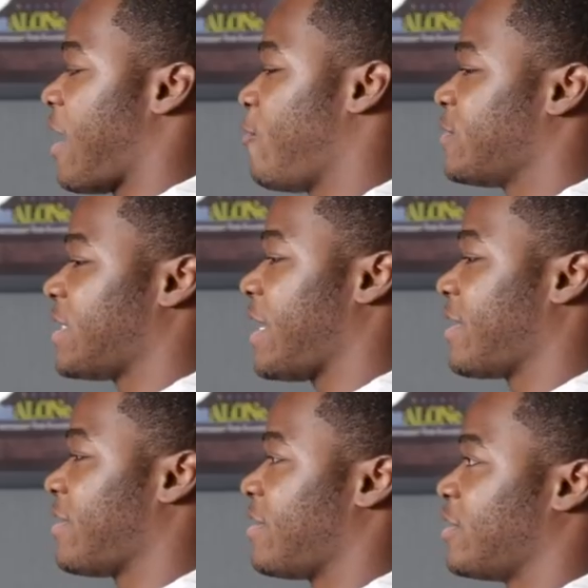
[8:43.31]
I was
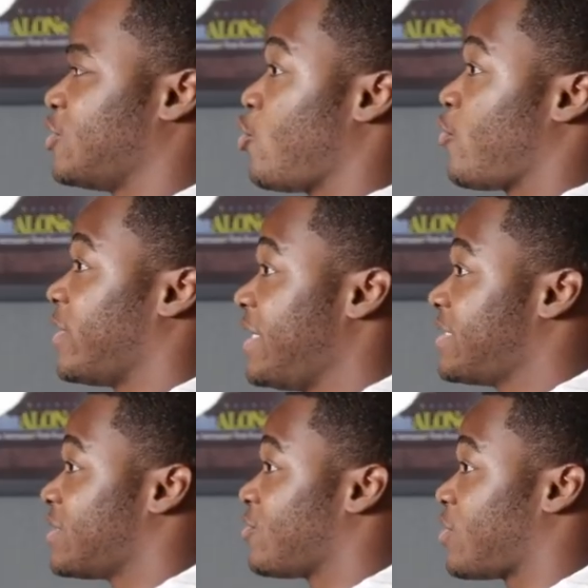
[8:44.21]
like doing
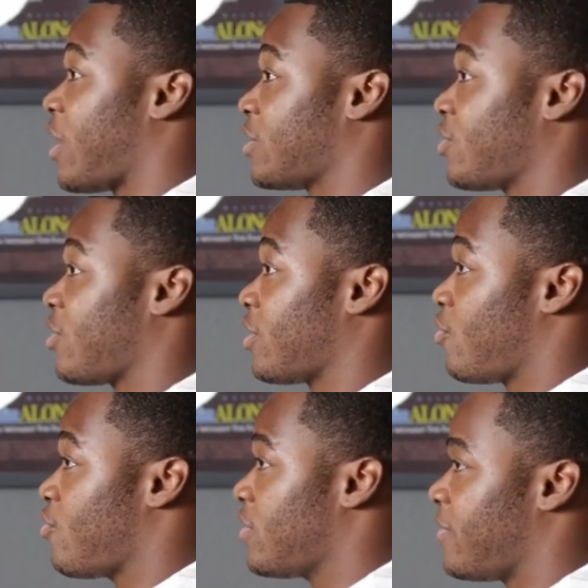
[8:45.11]
releases on our starting
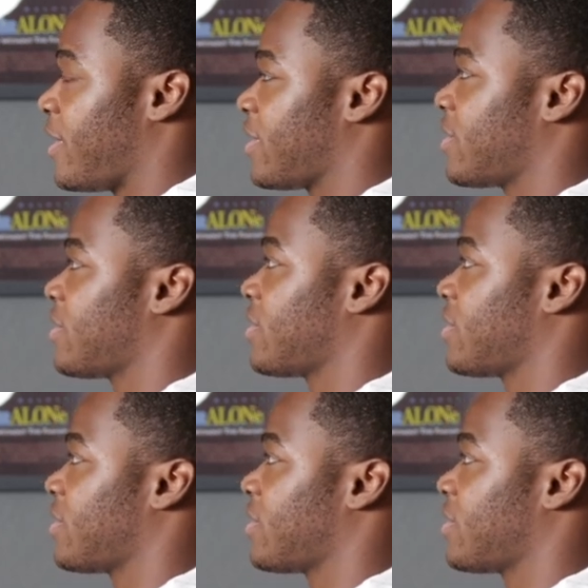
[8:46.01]
cornerback.